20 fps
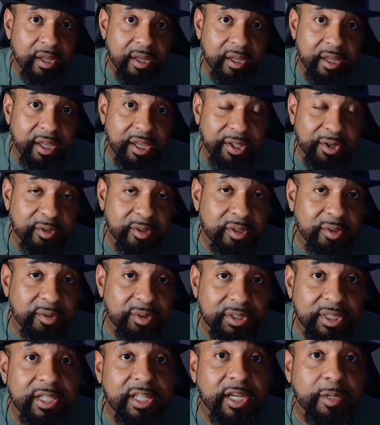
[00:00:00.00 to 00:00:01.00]
it'll
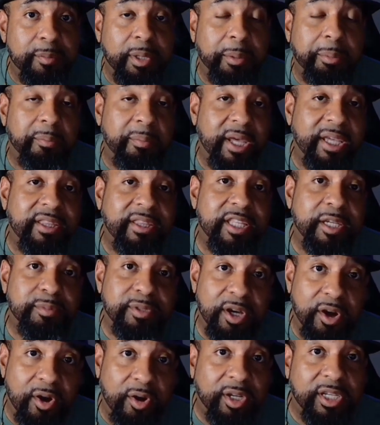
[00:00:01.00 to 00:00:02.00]
loosen them up and make them
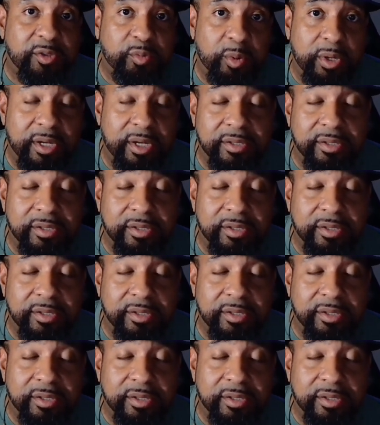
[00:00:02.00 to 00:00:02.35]
talk as well.